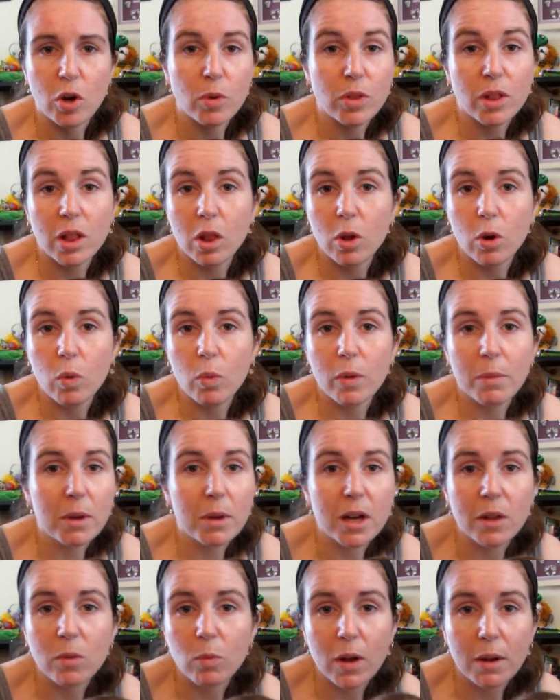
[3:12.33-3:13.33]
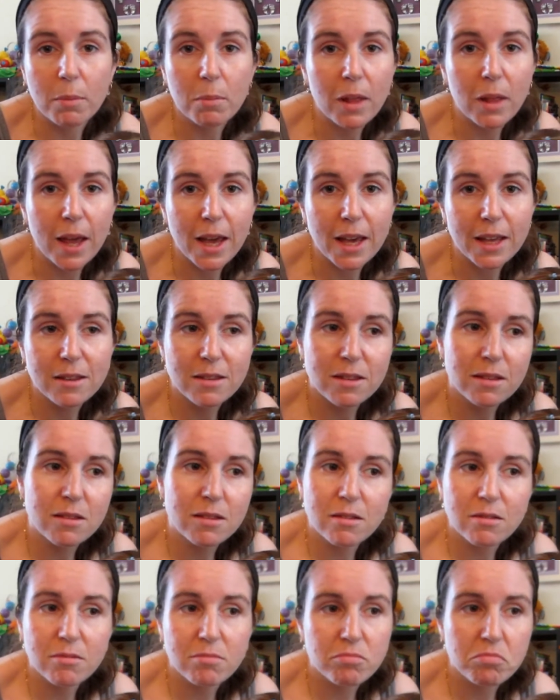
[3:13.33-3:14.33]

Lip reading: with a lot of women in one place,